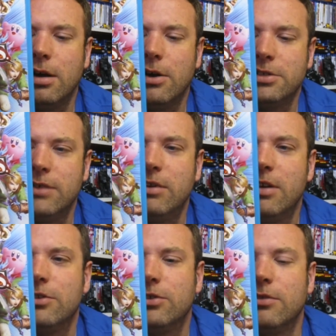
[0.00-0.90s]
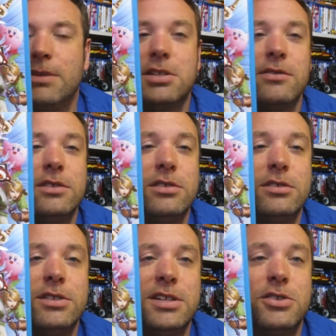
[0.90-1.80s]
I actually haven't had sort of much of a
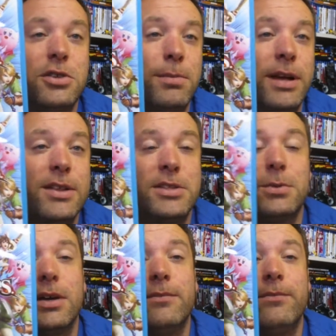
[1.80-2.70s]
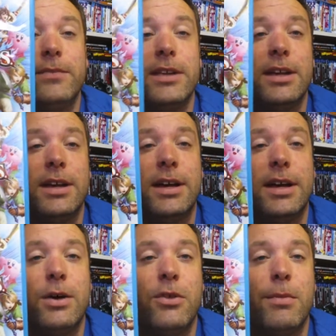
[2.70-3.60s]
chance to sort of play this one
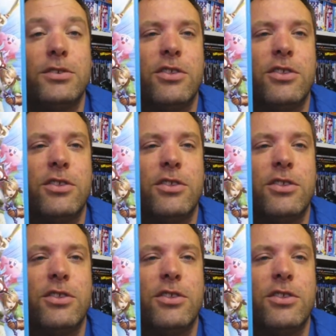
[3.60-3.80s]
all that much.